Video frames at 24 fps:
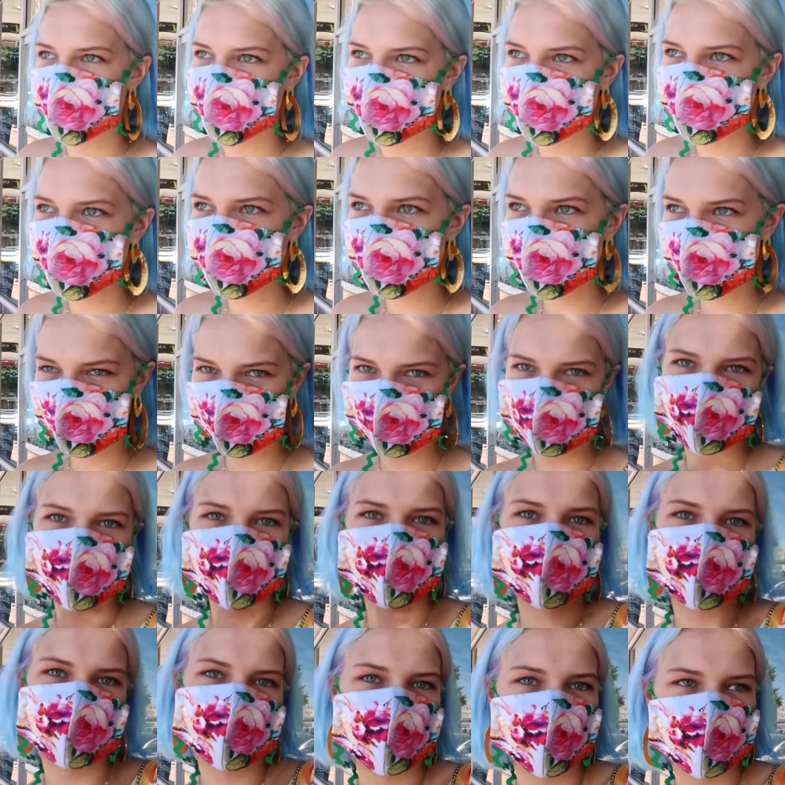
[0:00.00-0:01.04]
bags, you get
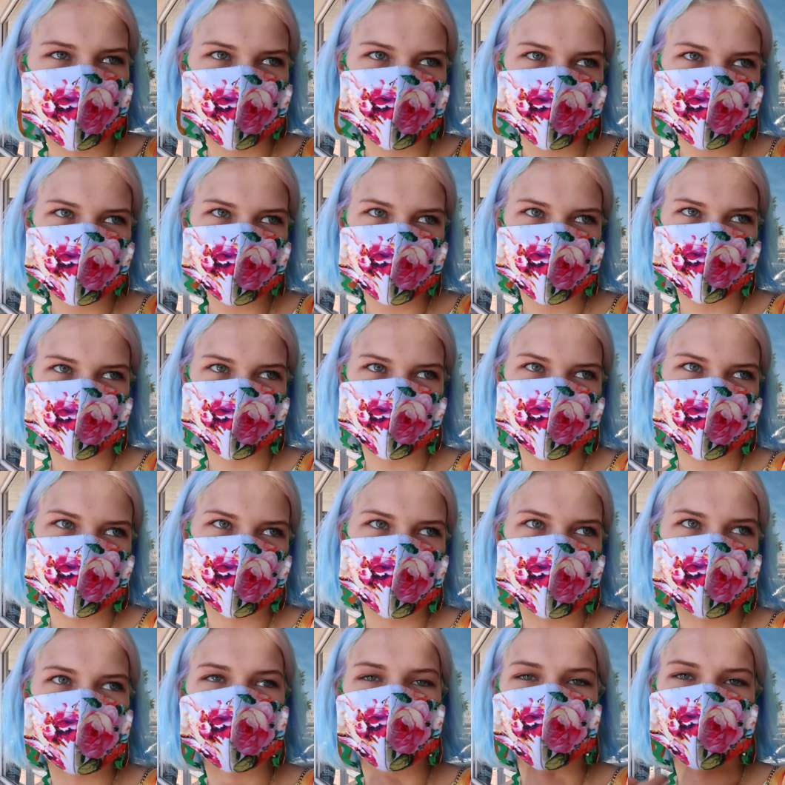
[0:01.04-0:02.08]
a little token that can then
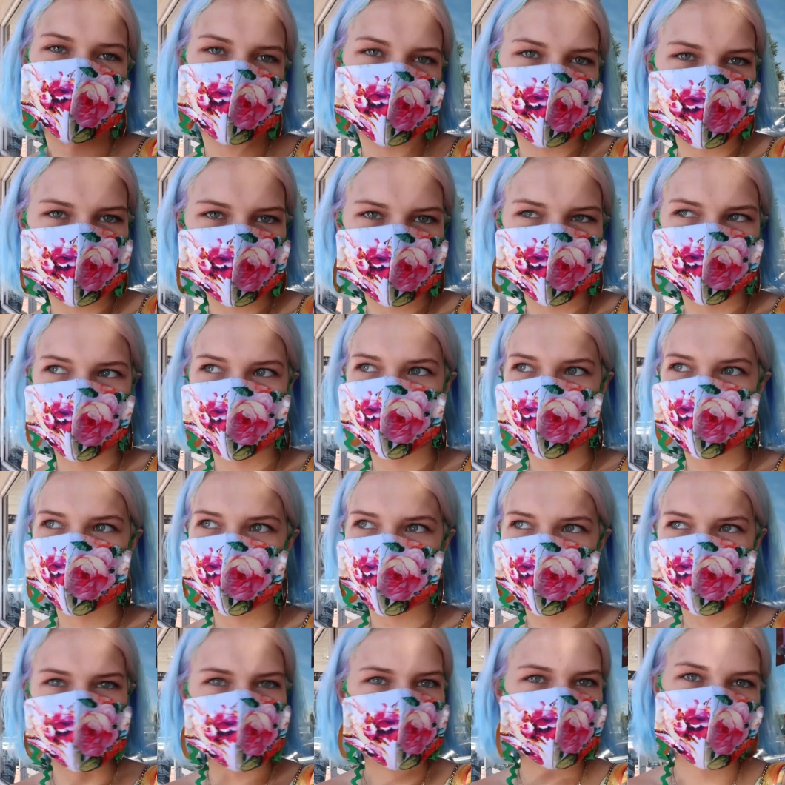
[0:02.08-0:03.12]
be donated and
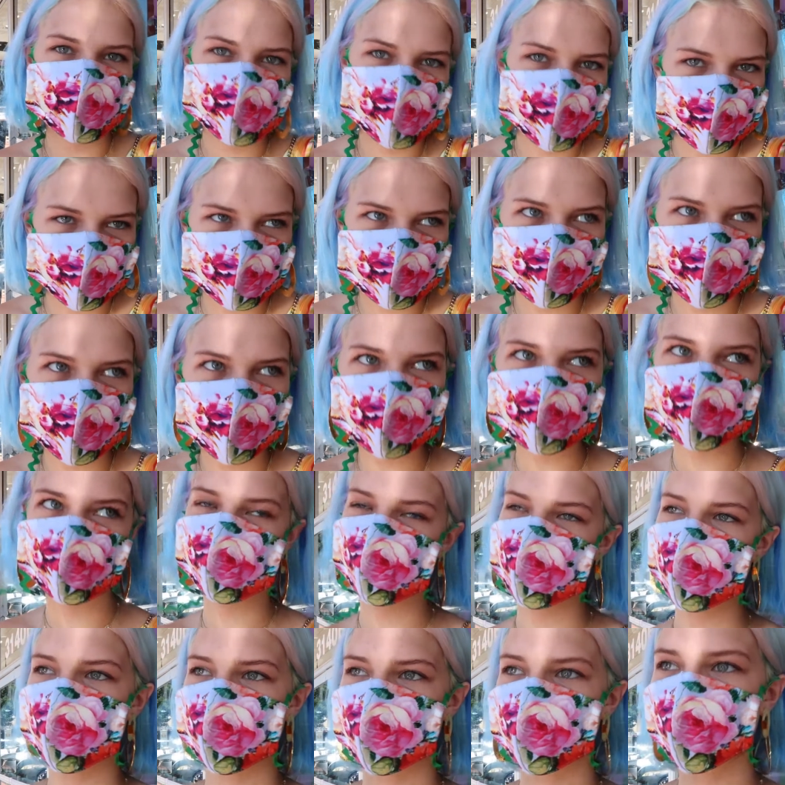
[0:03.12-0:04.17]
I was able to donate to Black
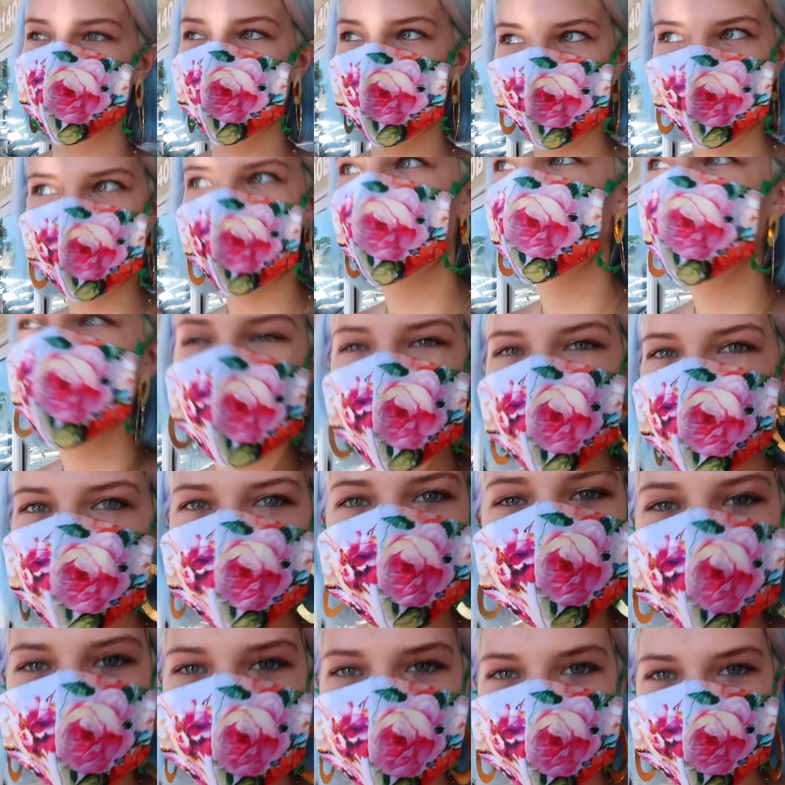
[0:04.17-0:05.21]
Lives Matter. Another
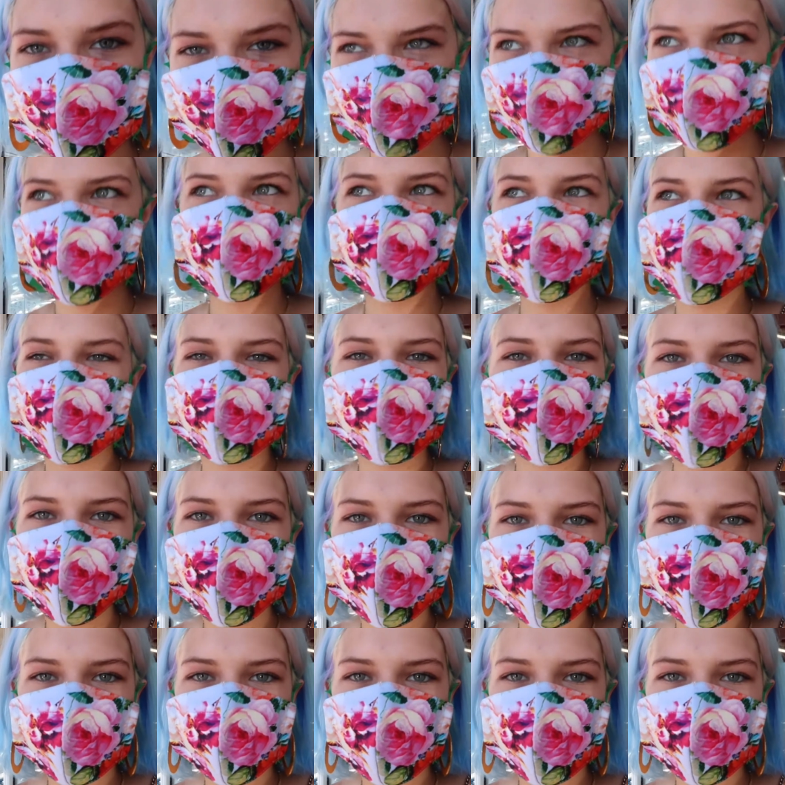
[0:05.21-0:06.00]
reason to freaking